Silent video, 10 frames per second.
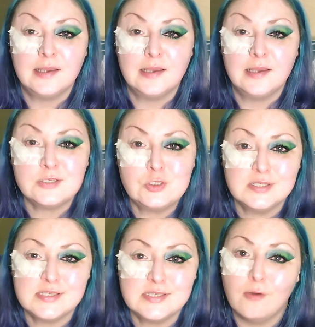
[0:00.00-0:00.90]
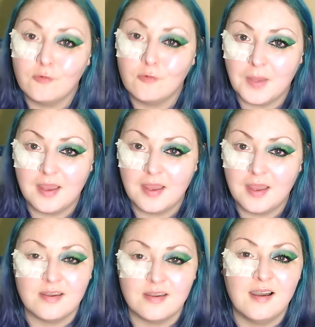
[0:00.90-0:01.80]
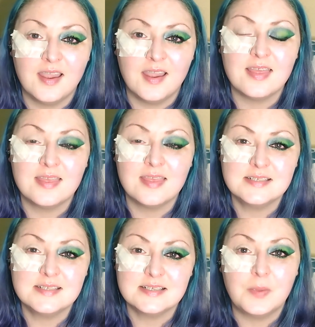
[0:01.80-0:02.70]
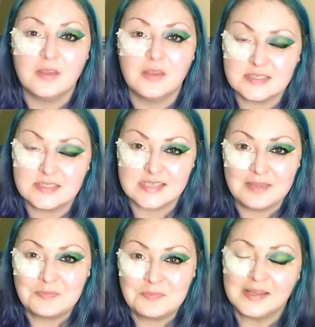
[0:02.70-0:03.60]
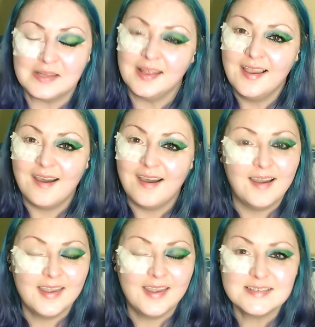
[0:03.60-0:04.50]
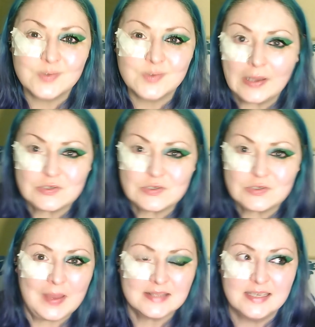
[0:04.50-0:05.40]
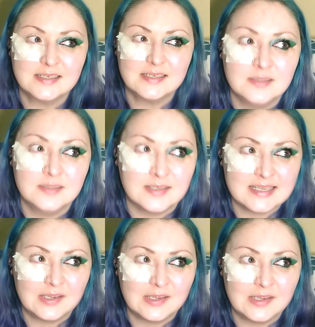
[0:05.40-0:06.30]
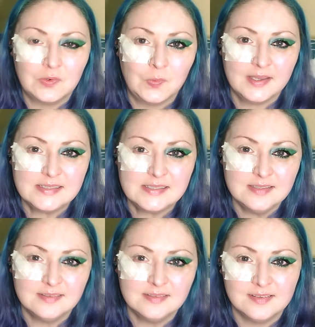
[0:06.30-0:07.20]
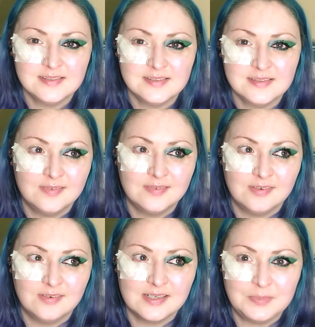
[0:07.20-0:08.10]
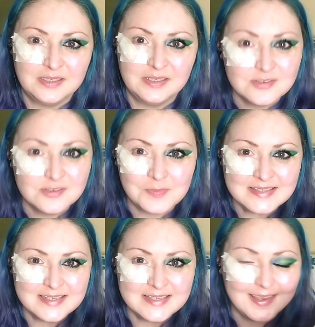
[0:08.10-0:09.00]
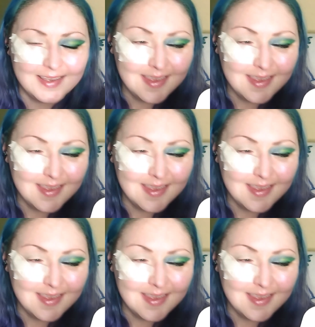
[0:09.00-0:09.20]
as you can tell from my other eye, this is a bit of a statement eye. It's quite dramatic. I say quite, incredibly dramatic.